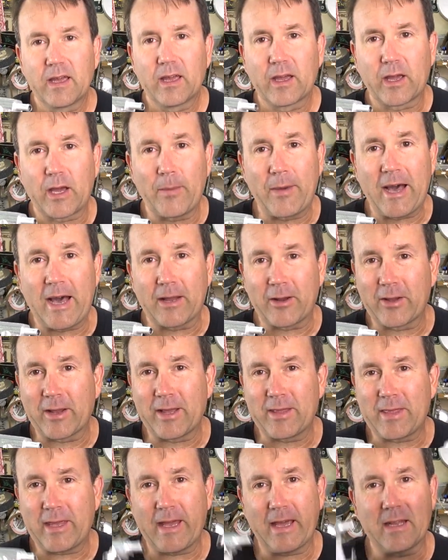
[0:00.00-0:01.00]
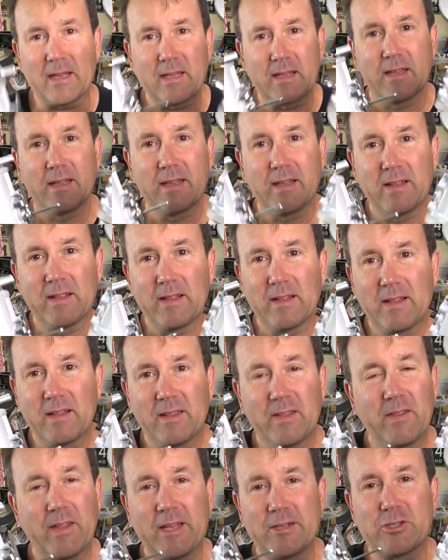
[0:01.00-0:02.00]
Come on, look at that.
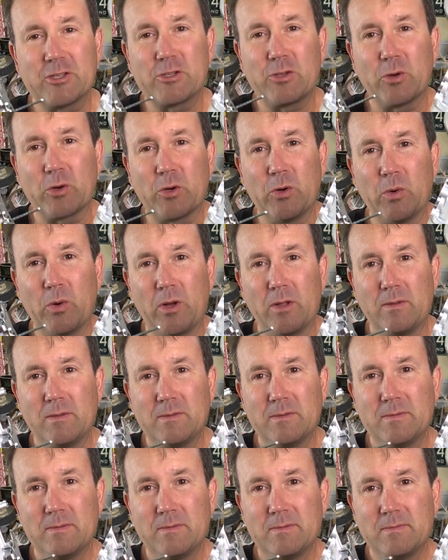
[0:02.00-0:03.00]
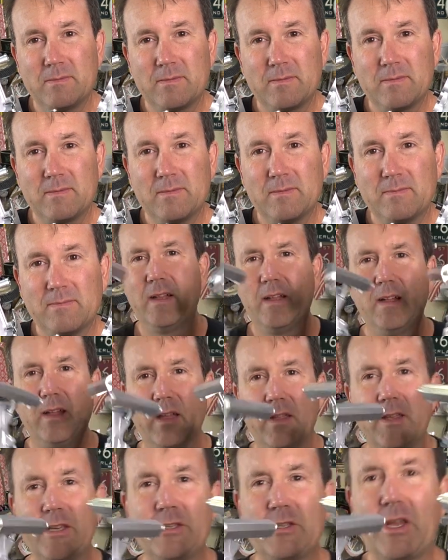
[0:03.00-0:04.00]
Doesn't that just look cool?
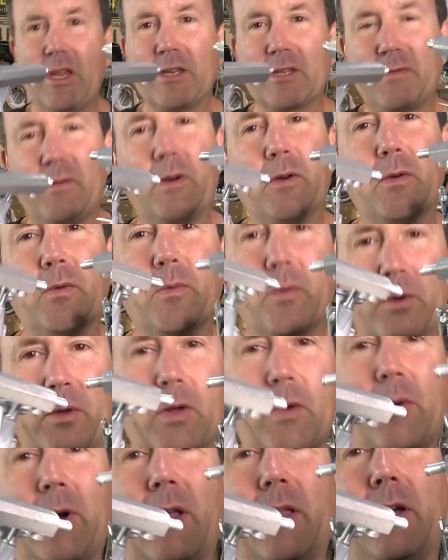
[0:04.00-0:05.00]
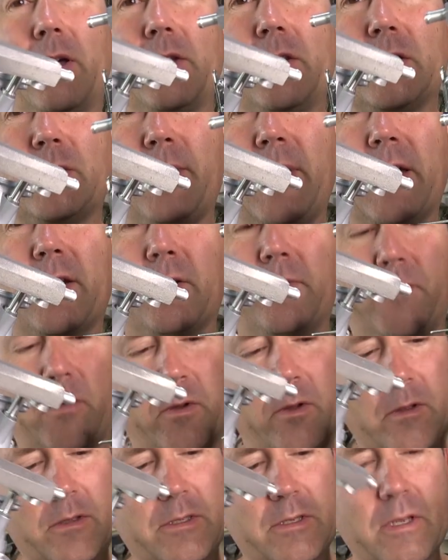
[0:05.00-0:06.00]
These things fit really well on these
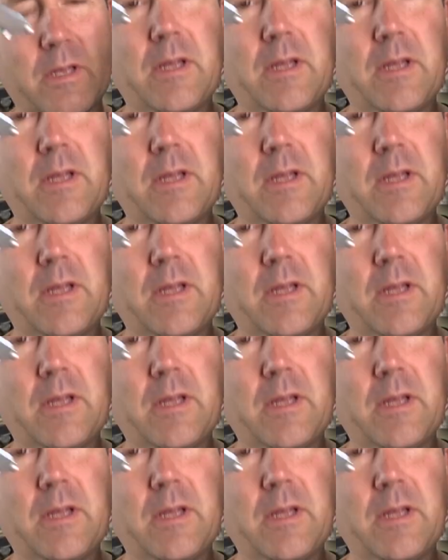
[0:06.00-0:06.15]
manifolds.